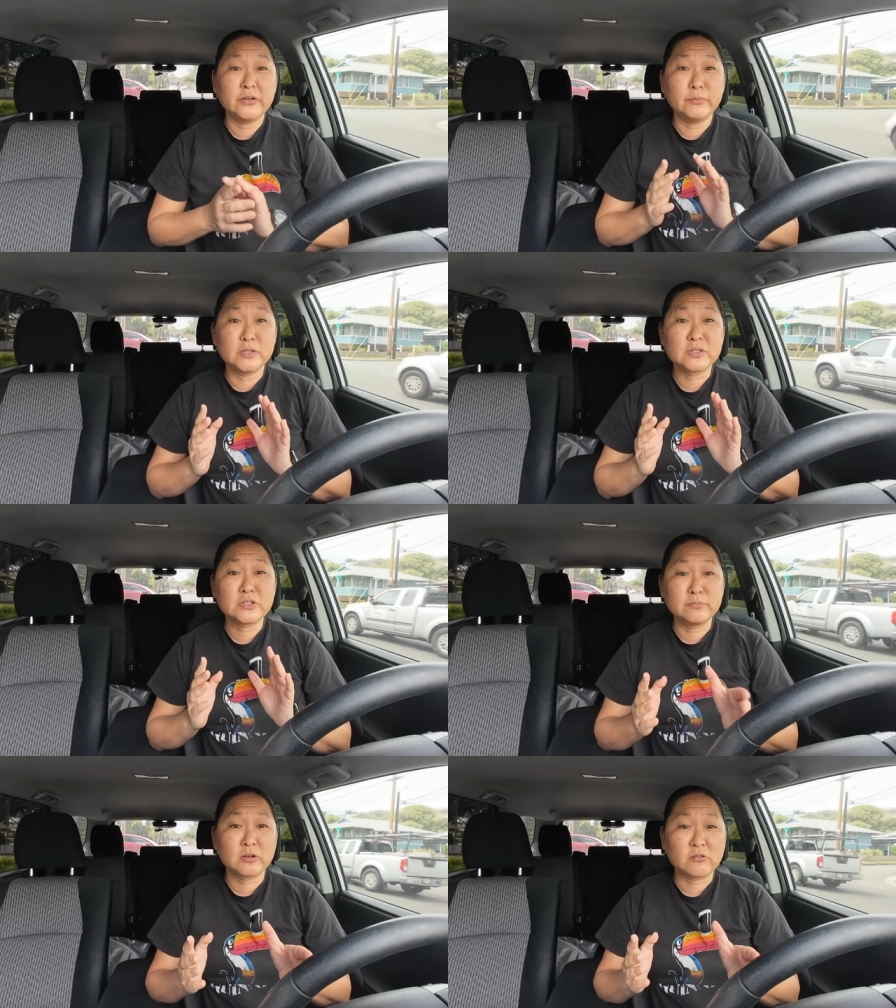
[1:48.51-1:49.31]
It was
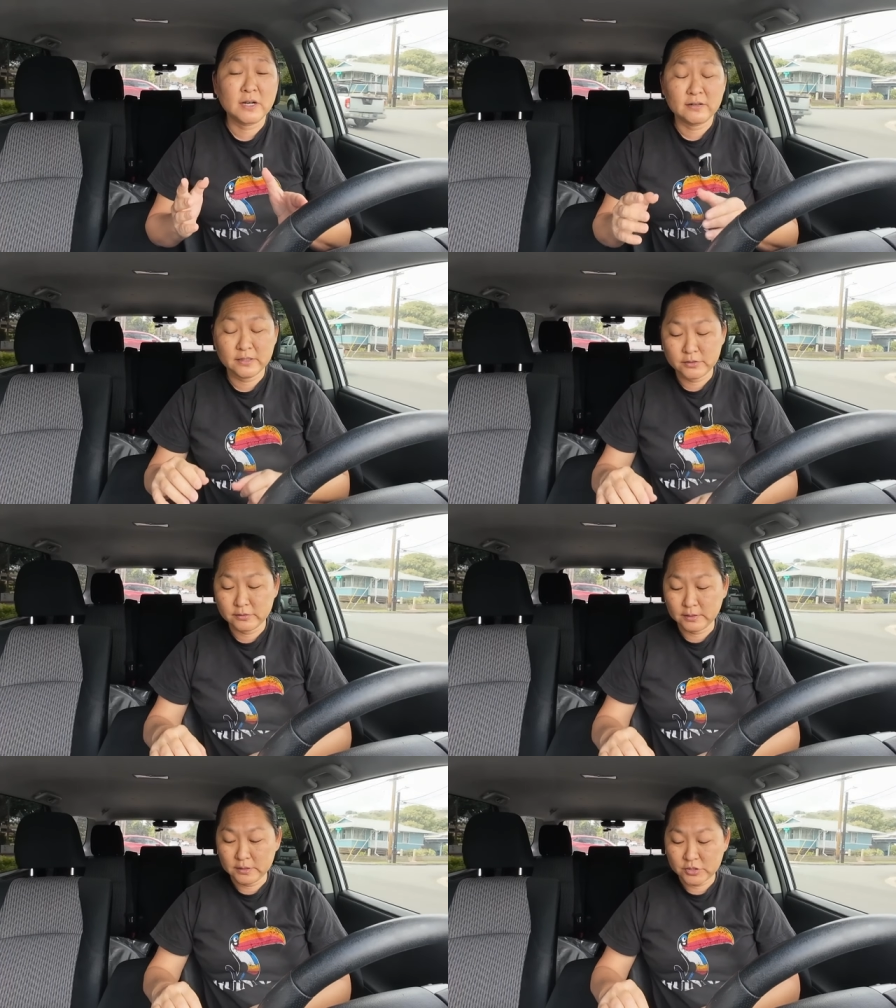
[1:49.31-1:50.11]
super crowded
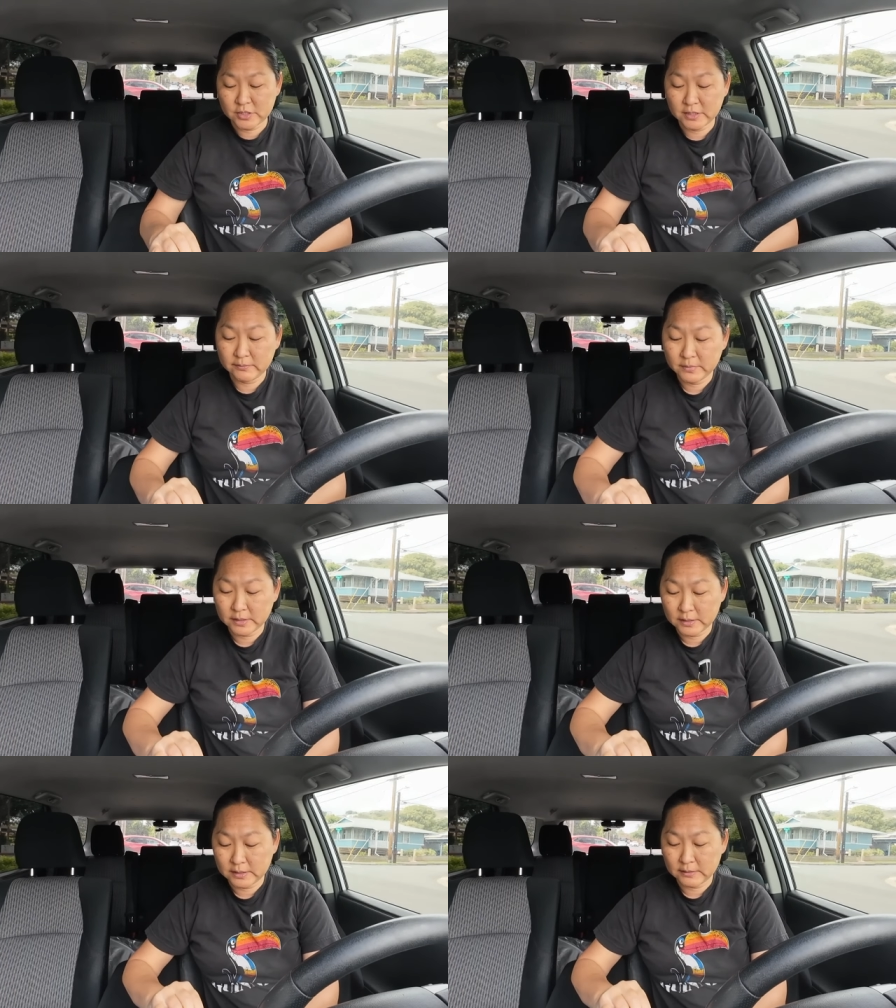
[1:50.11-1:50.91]
during lunchtime,
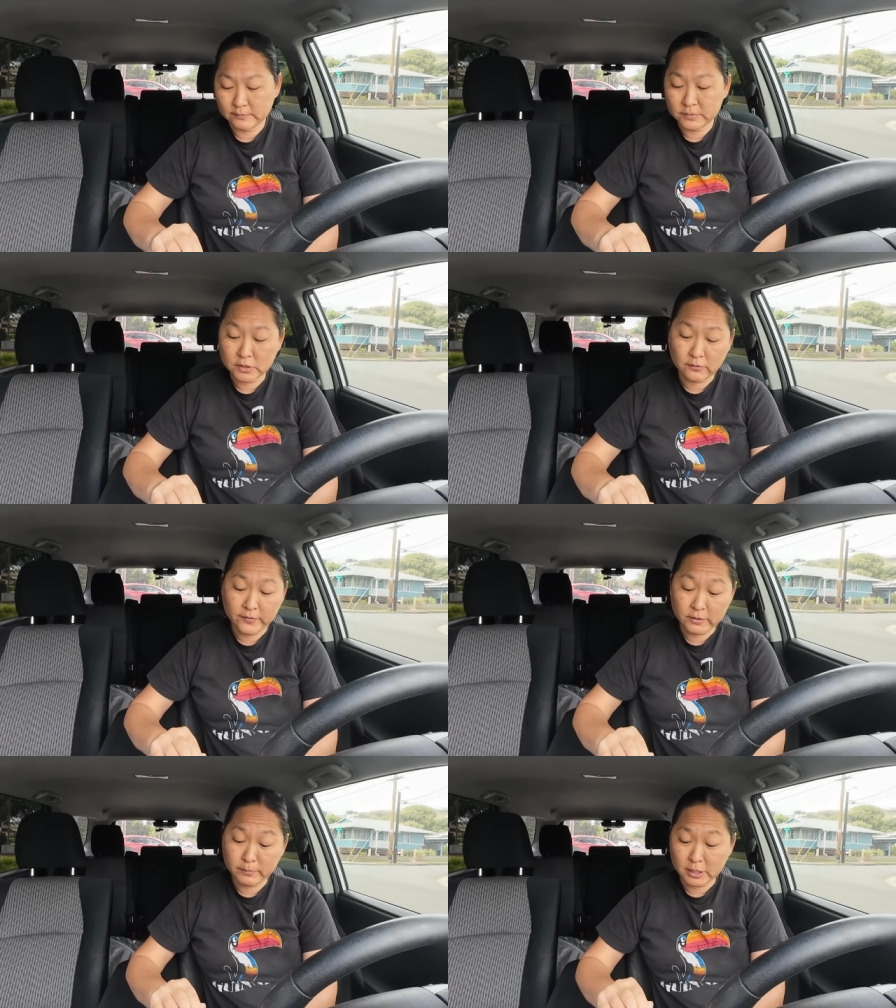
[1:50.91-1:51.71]
um, so
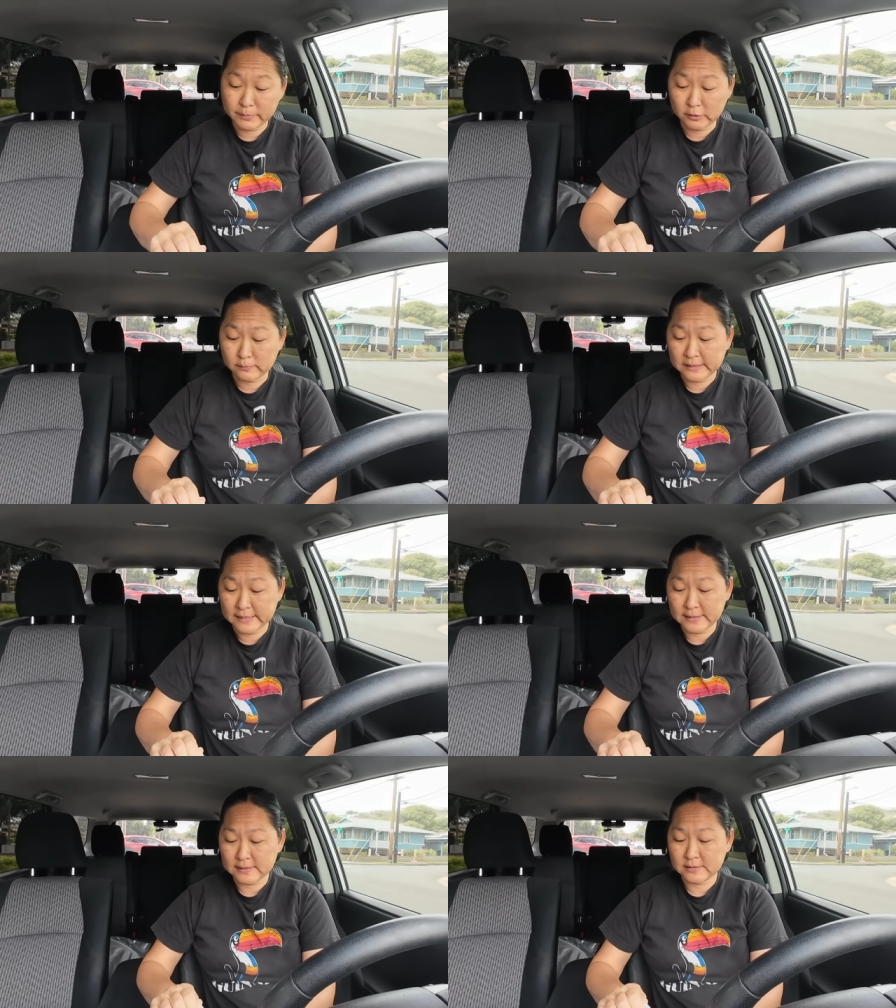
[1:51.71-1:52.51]
very popular
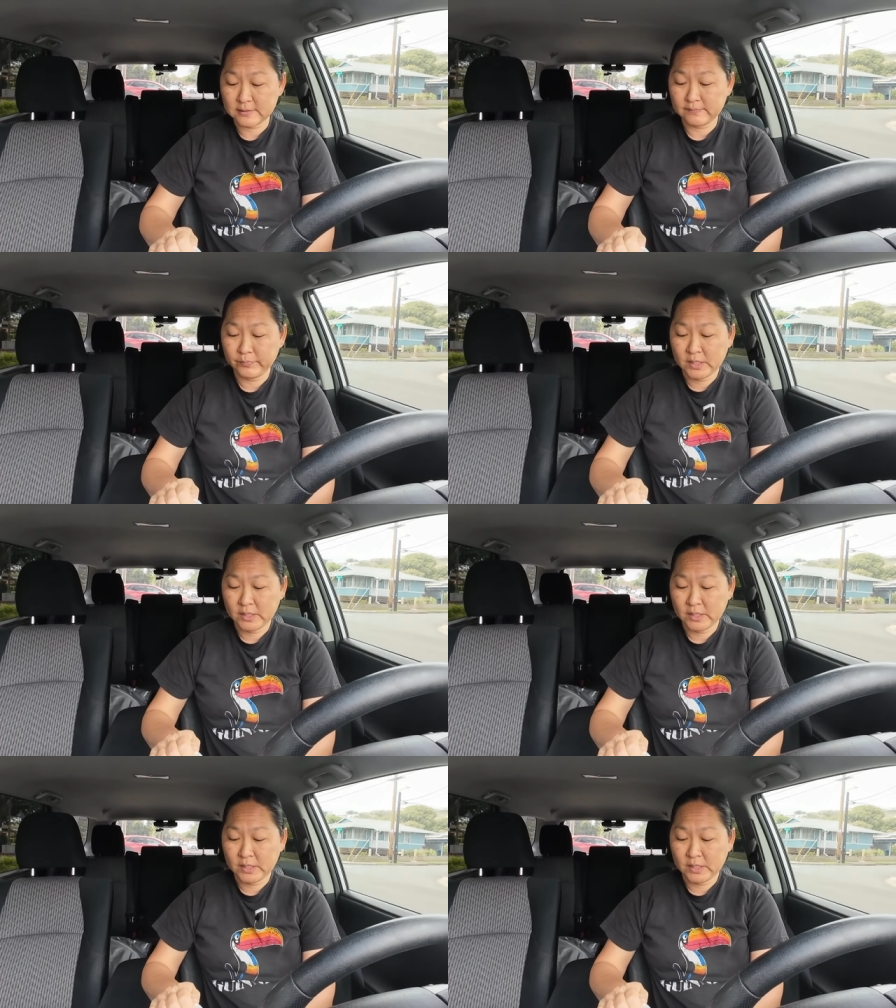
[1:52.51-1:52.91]
place.